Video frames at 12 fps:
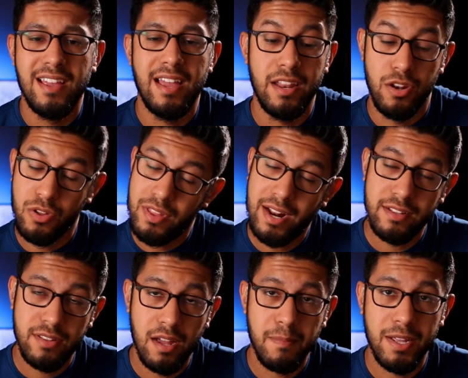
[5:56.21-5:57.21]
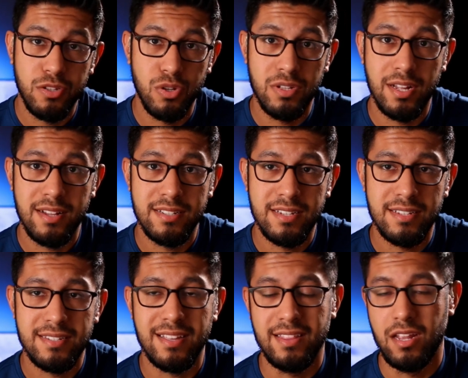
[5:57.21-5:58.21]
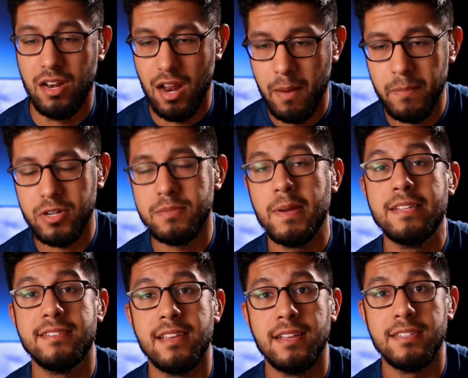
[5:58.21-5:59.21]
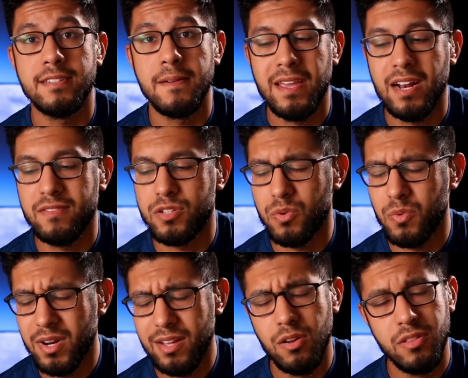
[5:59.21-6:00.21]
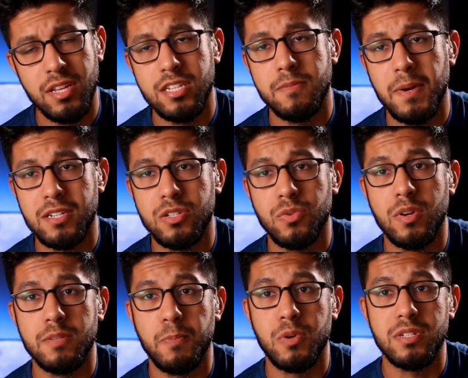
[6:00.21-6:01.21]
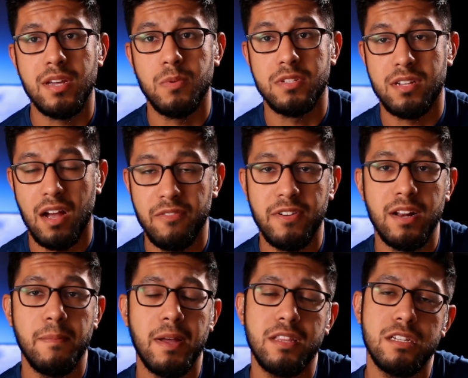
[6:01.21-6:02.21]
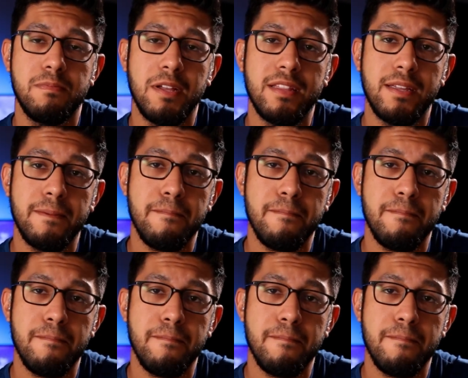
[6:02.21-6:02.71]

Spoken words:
I knew that I'd done my due diligence, the numbers made sense, and after reading all the inspection reports, I was confident about this building.